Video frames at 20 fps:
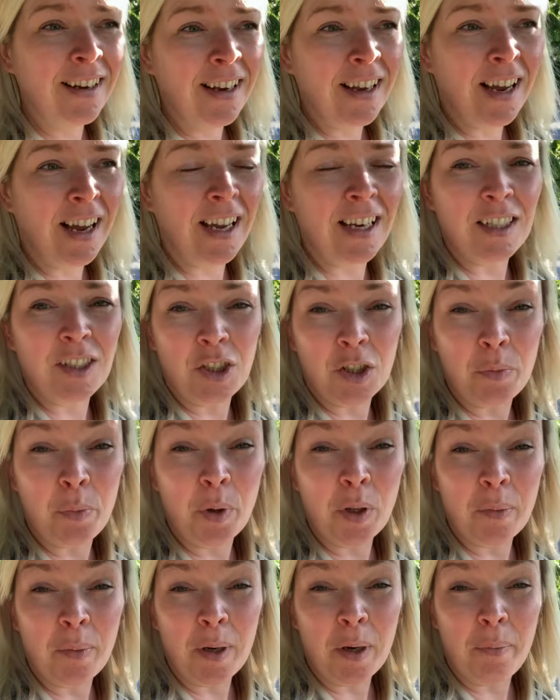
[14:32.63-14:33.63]
and just
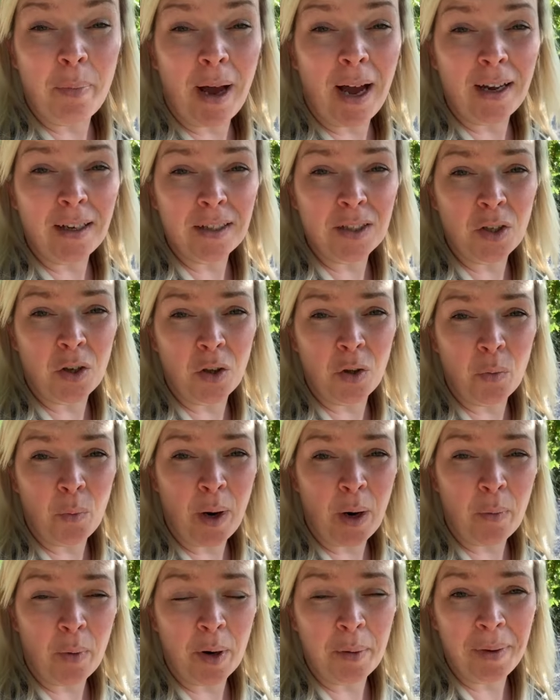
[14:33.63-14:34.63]
put them in a bag so that
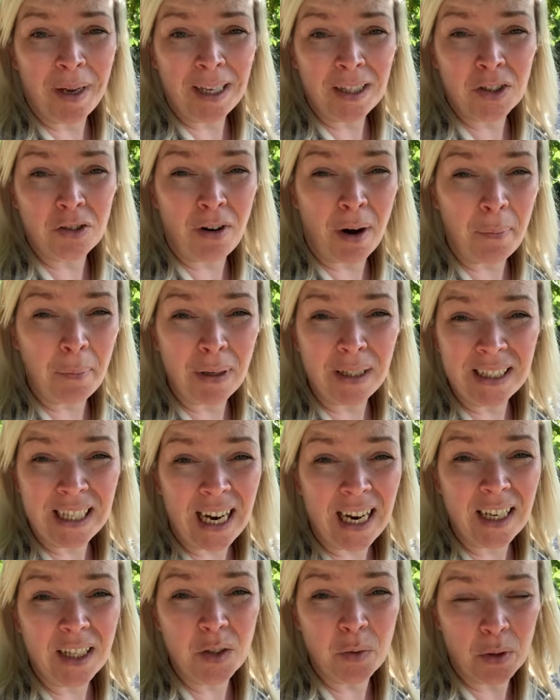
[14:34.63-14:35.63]
when I want to make scrambled
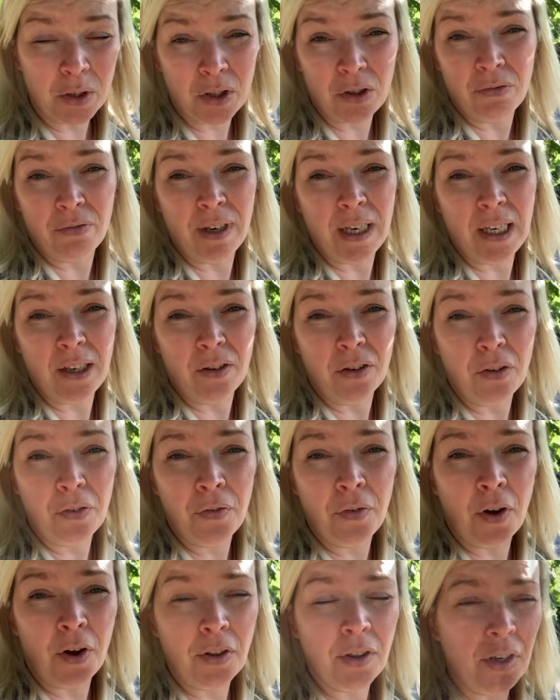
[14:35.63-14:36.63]
eggs, which they're really good
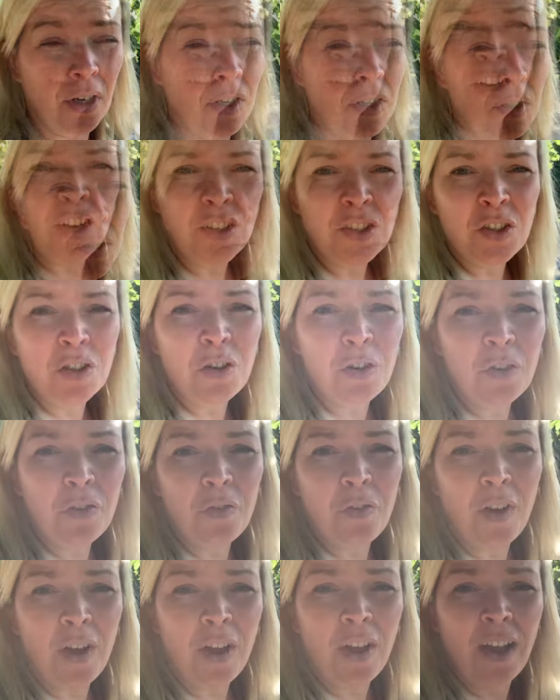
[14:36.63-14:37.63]
for, they're not, they're not so good
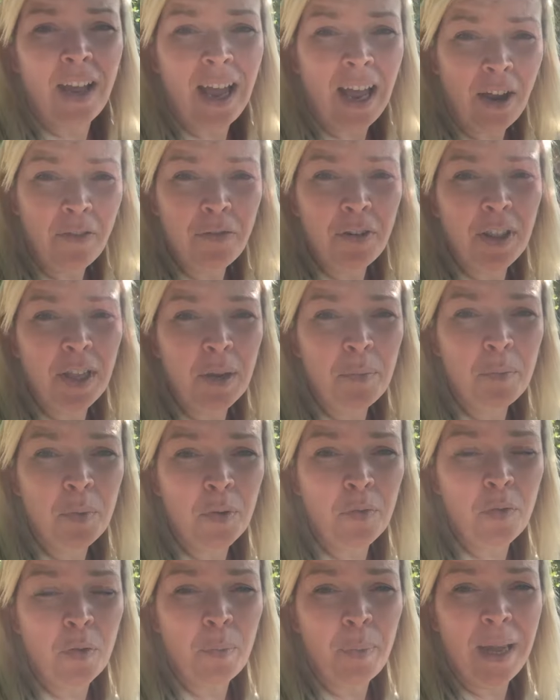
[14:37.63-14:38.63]
for everything,
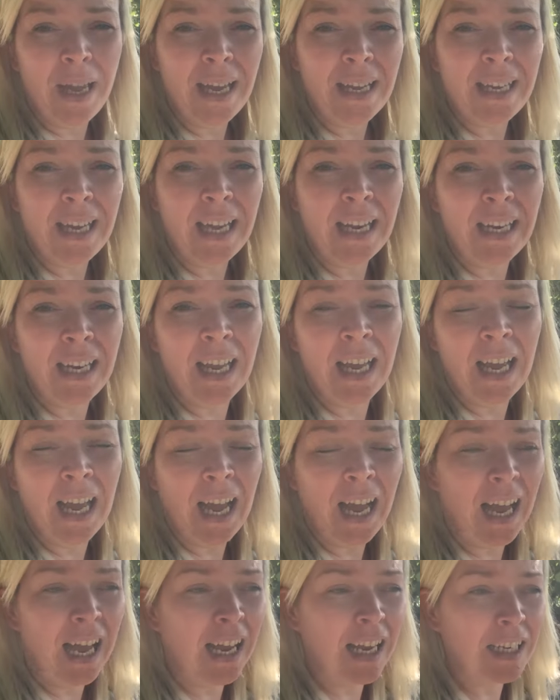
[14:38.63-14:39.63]
but for baking
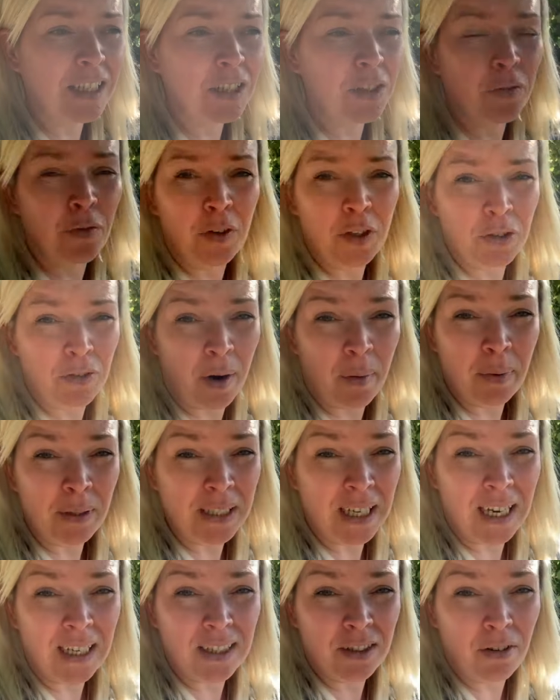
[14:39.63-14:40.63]
and for
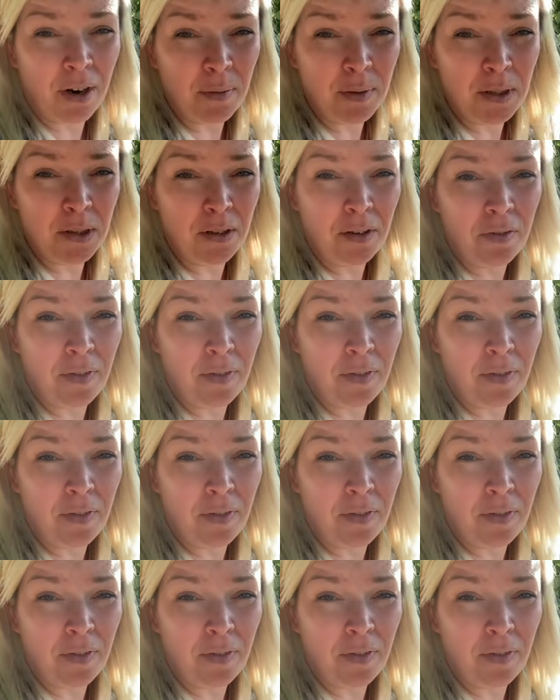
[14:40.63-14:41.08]
scrambled eggs, they're absolutely